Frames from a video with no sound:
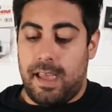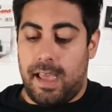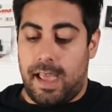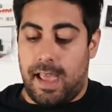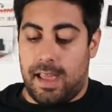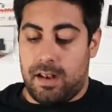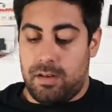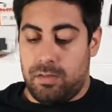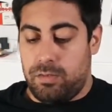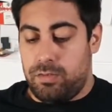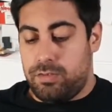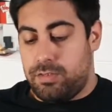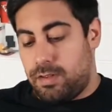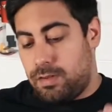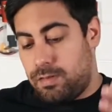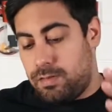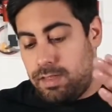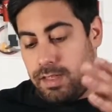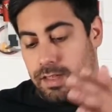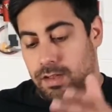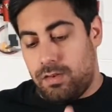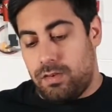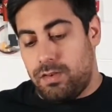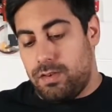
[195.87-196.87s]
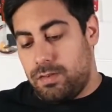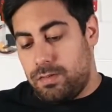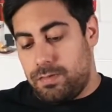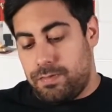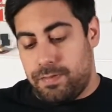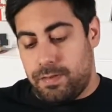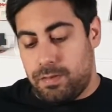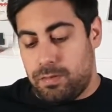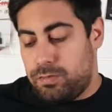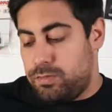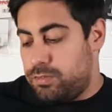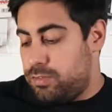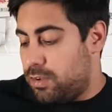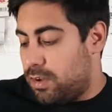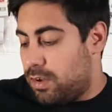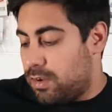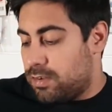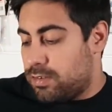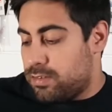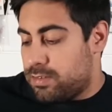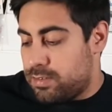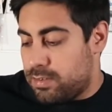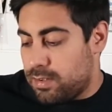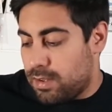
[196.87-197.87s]
and also the oil filled
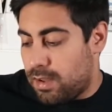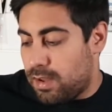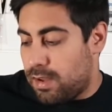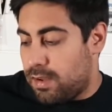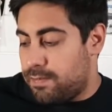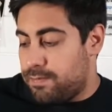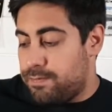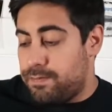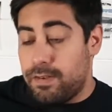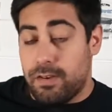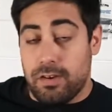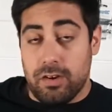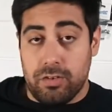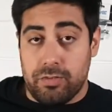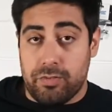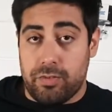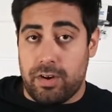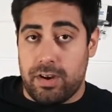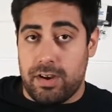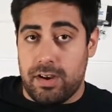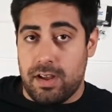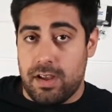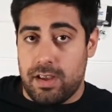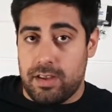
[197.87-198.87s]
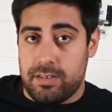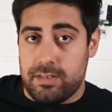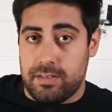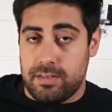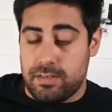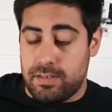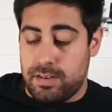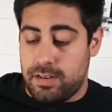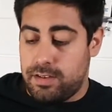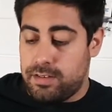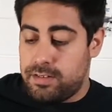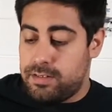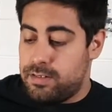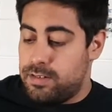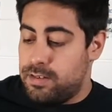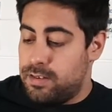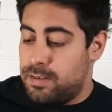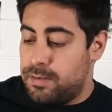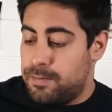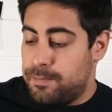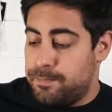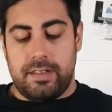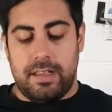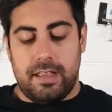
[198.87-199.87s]
shocks are very very nice on this
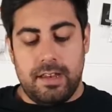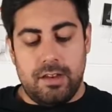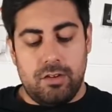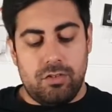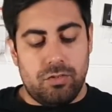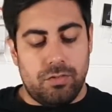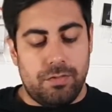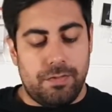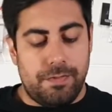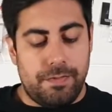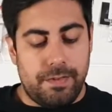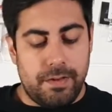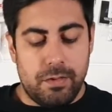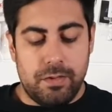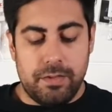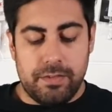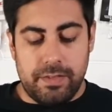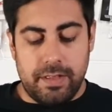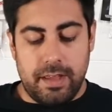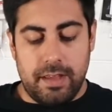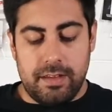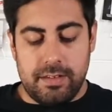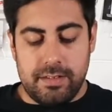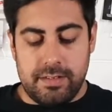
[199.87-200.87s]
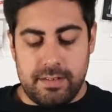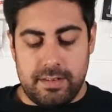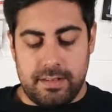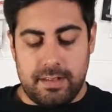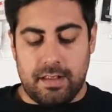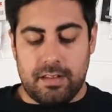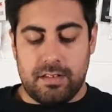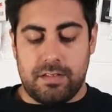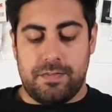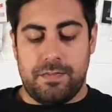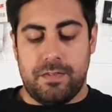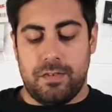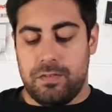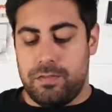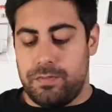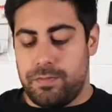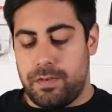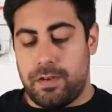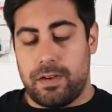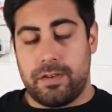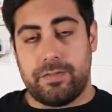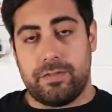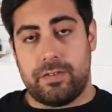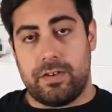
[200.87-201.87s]
the initial feel of this does feel
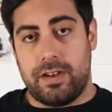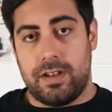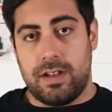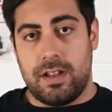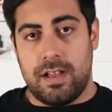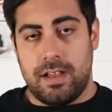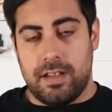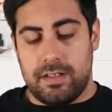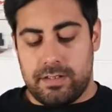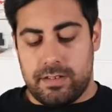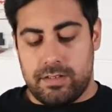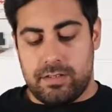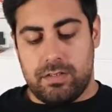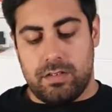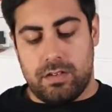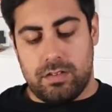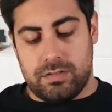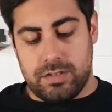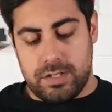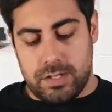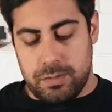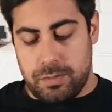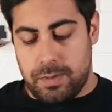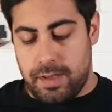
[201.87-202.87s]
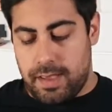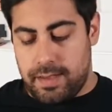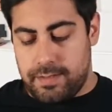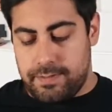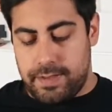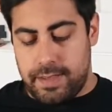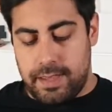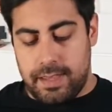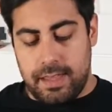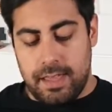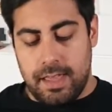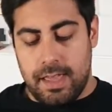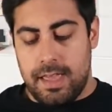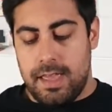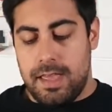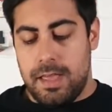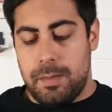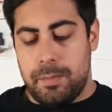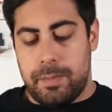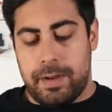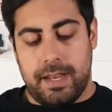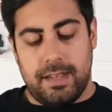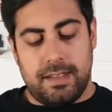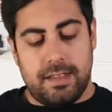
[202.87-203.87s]
very very nice it's not too heavy
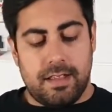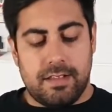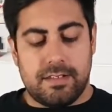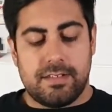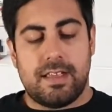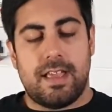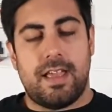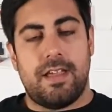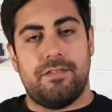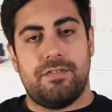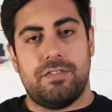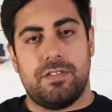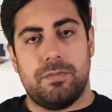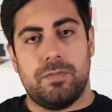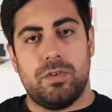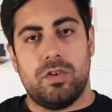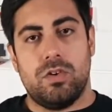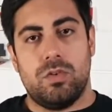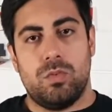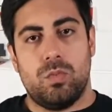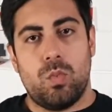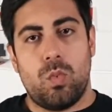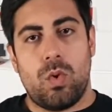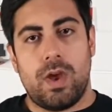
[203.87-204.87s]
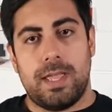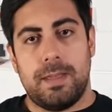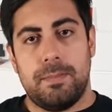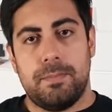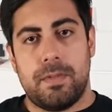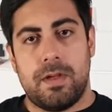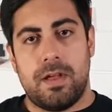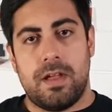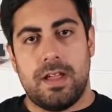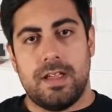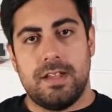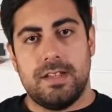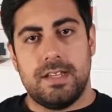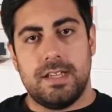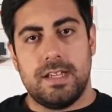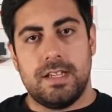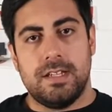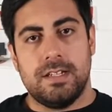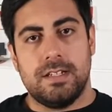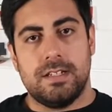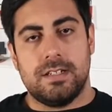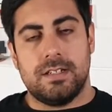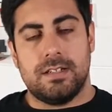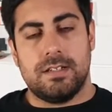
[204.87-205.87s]
but it does have some good weight behind
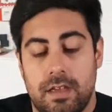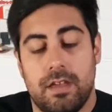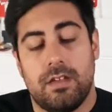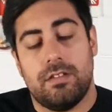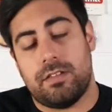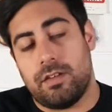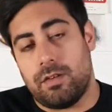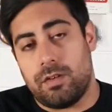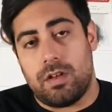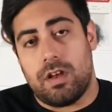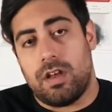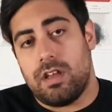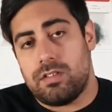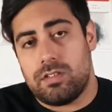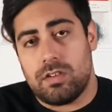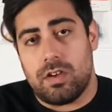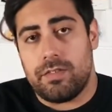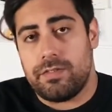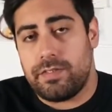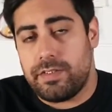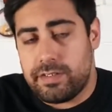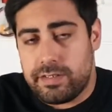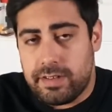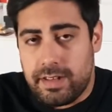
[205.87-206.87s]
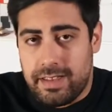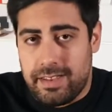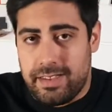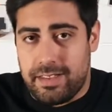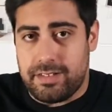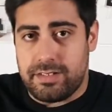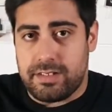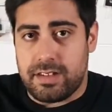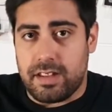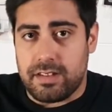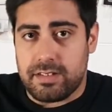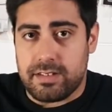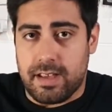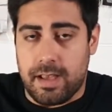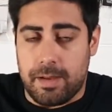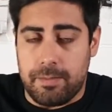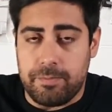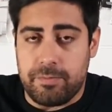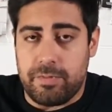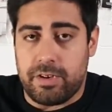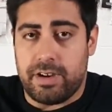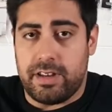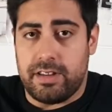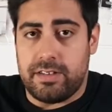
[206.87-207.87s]
it so guys obviously this does
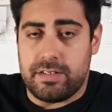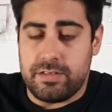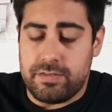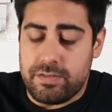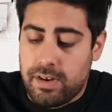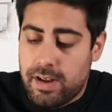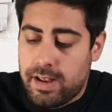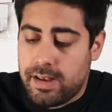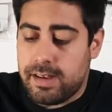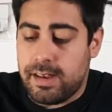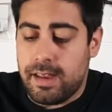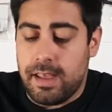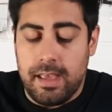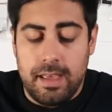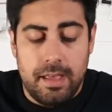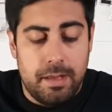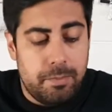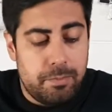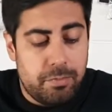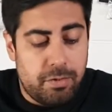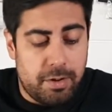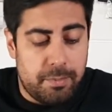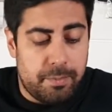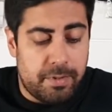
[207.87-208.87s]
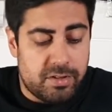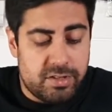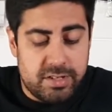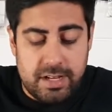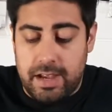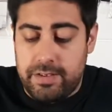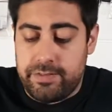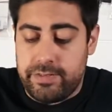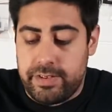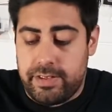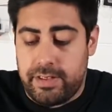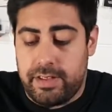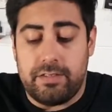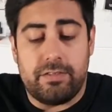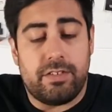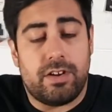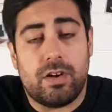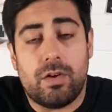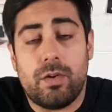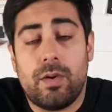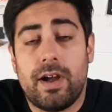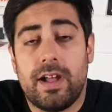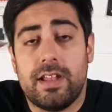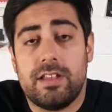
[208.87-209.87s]
come ready to run pretty much everything
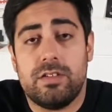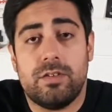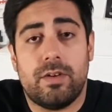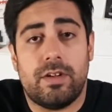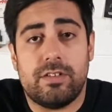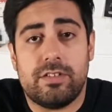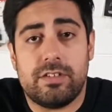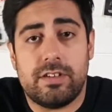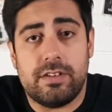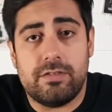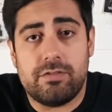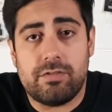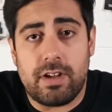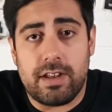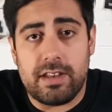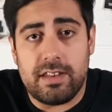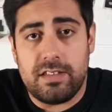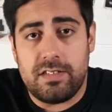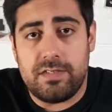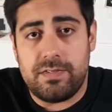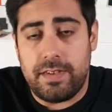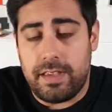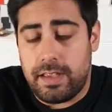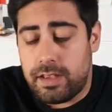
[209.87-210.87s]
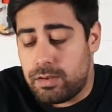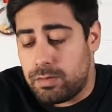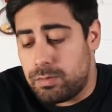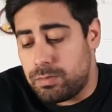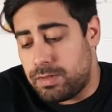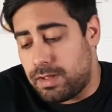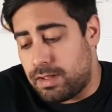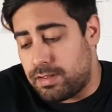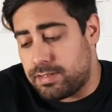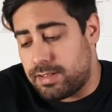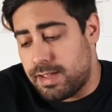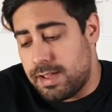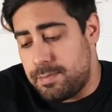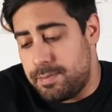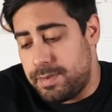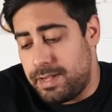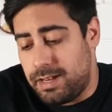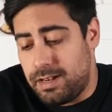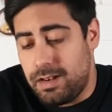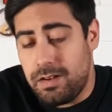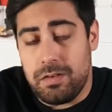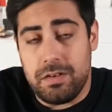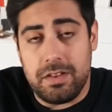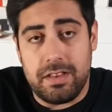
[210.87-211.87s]
required to actually run this vehicle does come
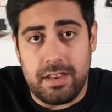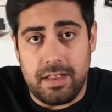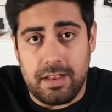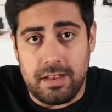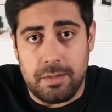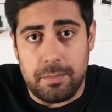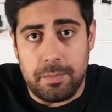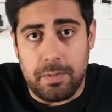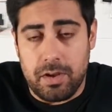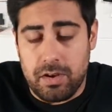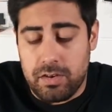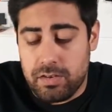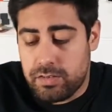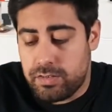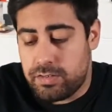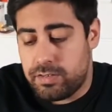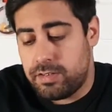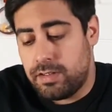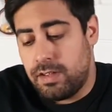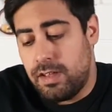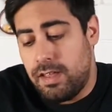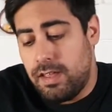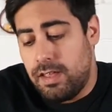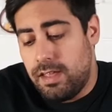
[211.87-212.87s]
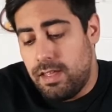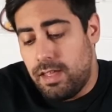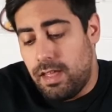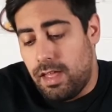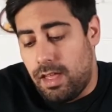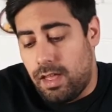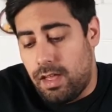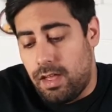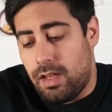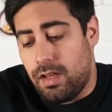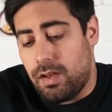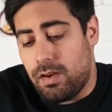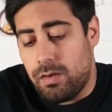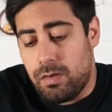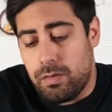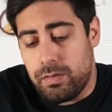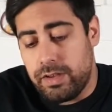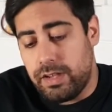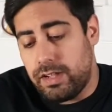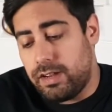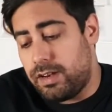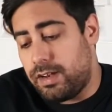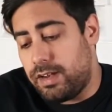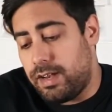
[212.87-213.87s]
included in the box uh, all
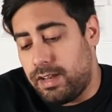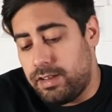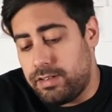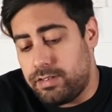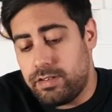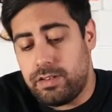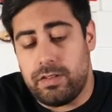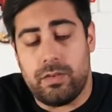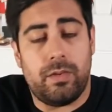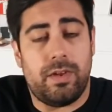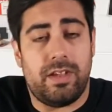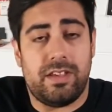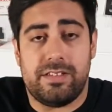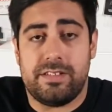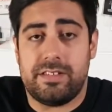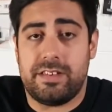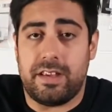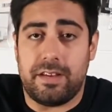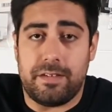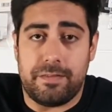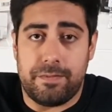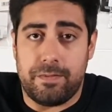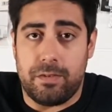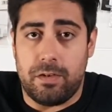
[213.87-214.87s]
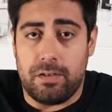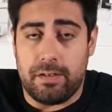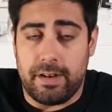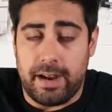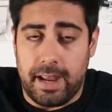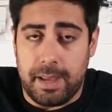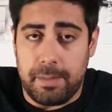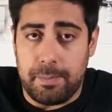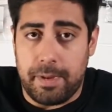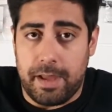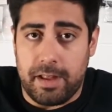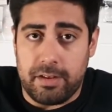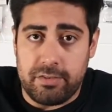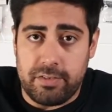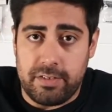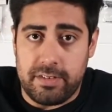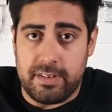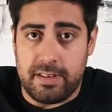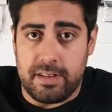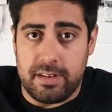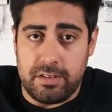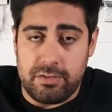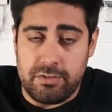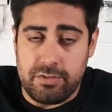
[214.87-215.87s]
you're going to need to do is stick 4A
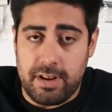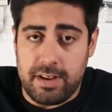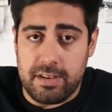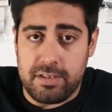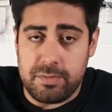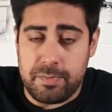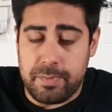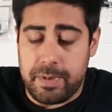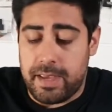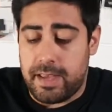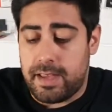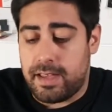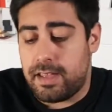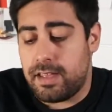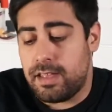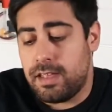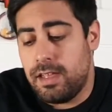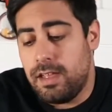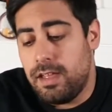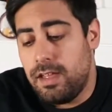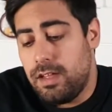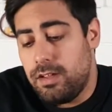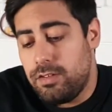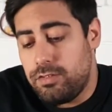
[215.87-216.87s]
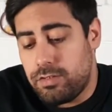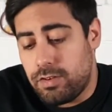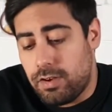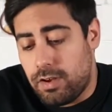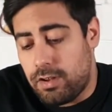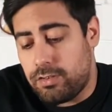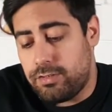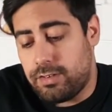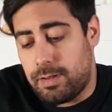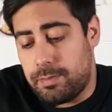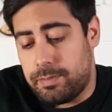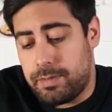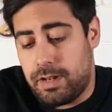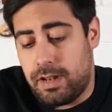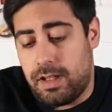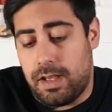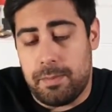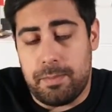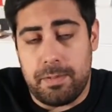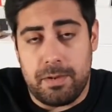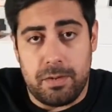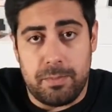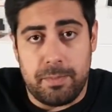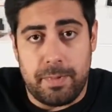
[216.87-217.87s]
batteries in the transmitter charge up the
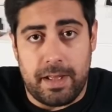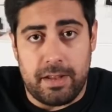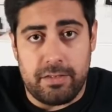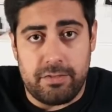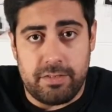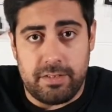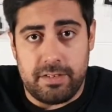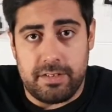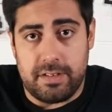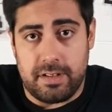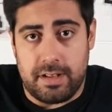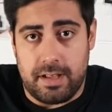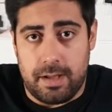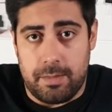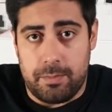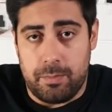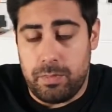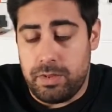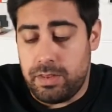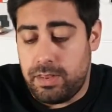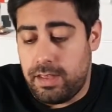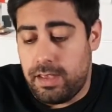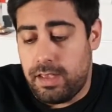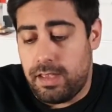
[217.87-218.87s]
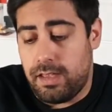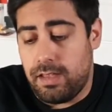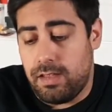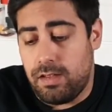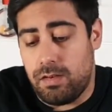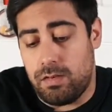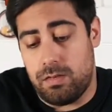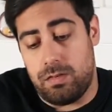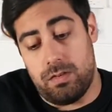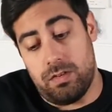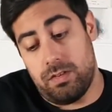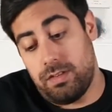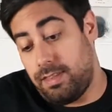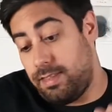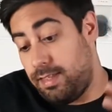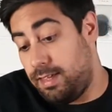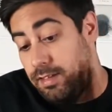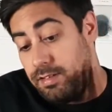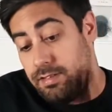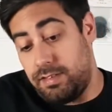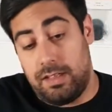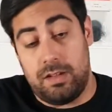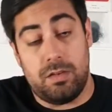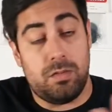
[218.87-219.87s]
lipo batteries that come with it or
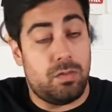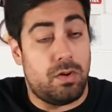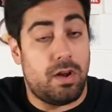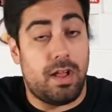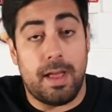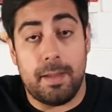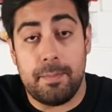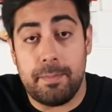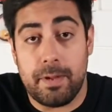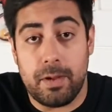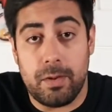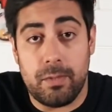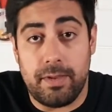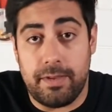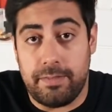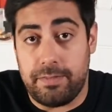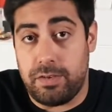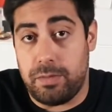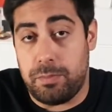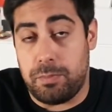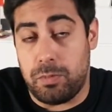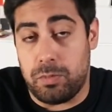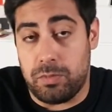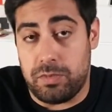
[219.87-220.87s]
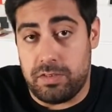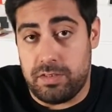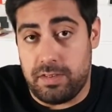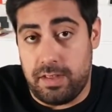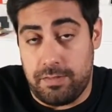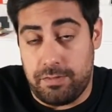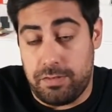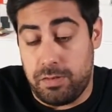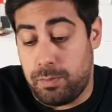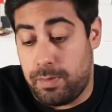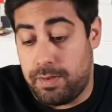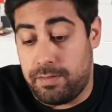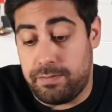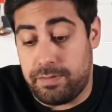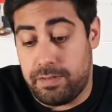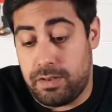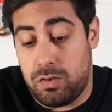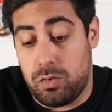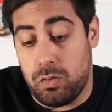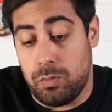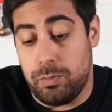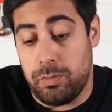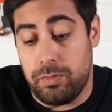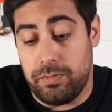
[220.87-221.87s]
the single lipo if you bought the, if you went for
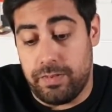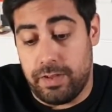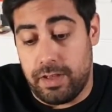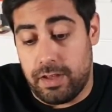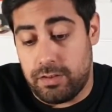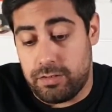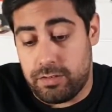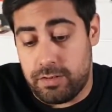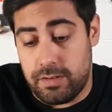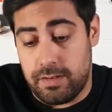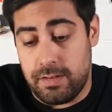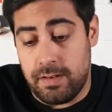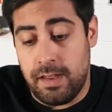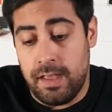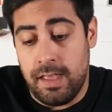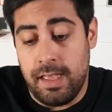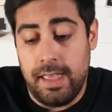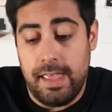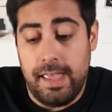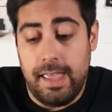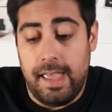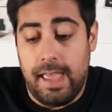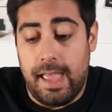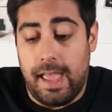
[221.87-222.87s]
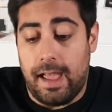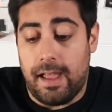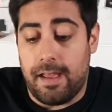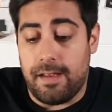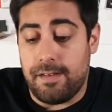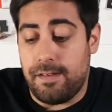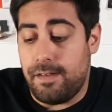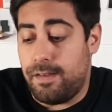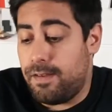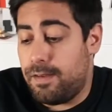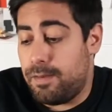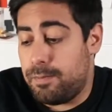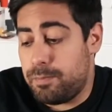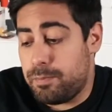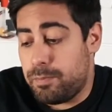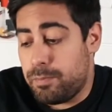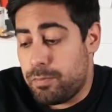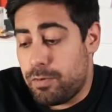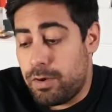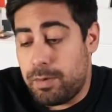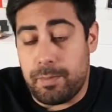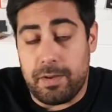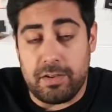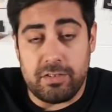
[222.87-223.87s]
the normal version and um,
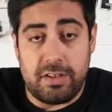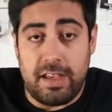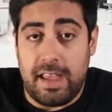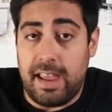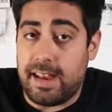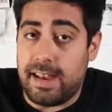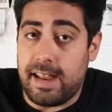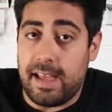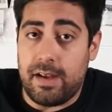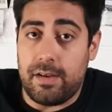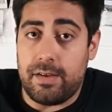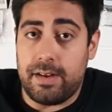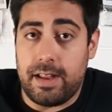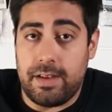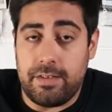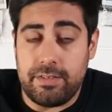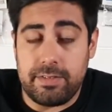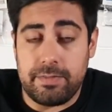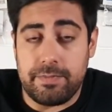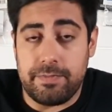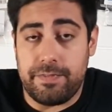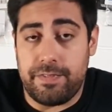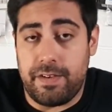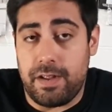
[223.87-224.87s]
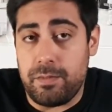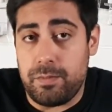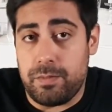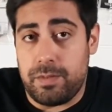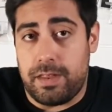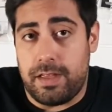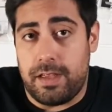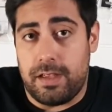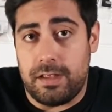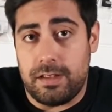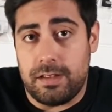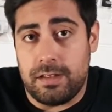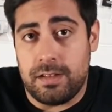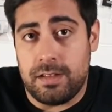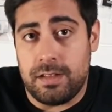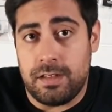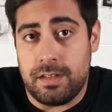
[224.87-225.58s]
pretty much head out and have some fun with it